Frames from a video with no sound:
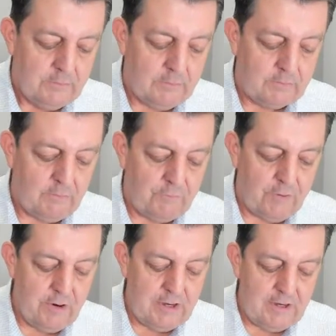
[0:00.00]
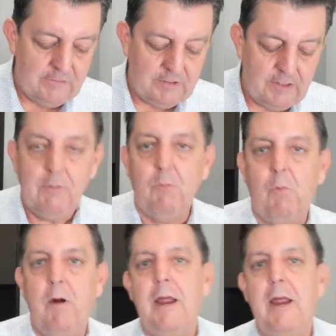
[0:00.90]
So it's a very easy
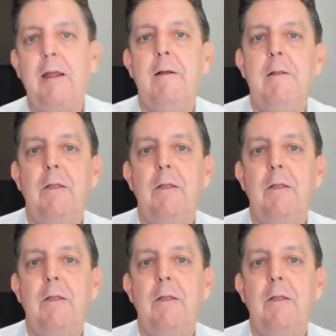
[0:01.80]
way